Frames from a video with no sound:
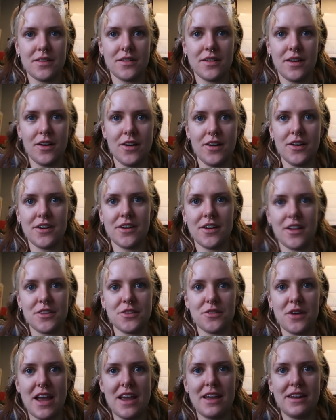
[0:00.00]
heard it on
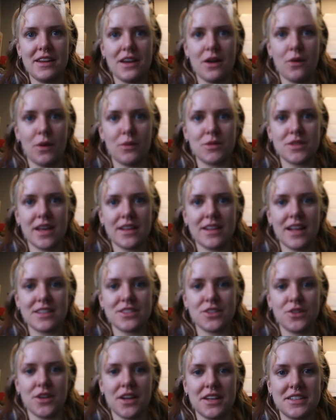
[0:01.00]
the radio and was like,
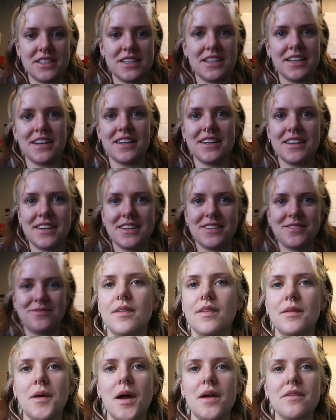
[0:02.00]
that's a good idea.
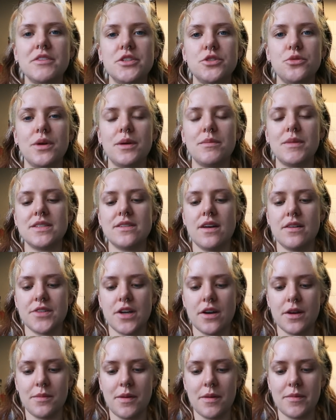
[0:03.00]
I'm kind of enjoying myself
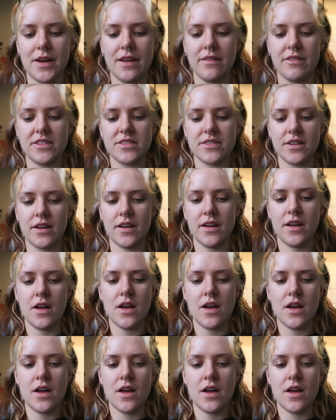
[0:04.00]
talking about my leaving cert.